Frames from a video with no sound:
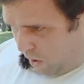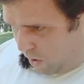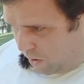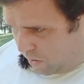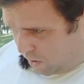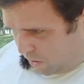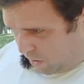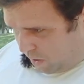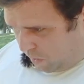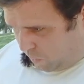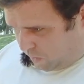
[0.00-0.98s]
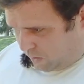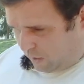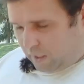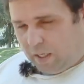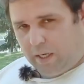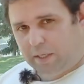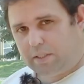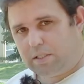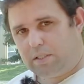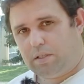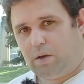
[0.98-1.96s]
are cutting down the
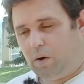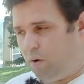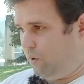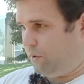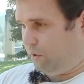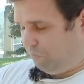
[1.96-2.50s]
light on the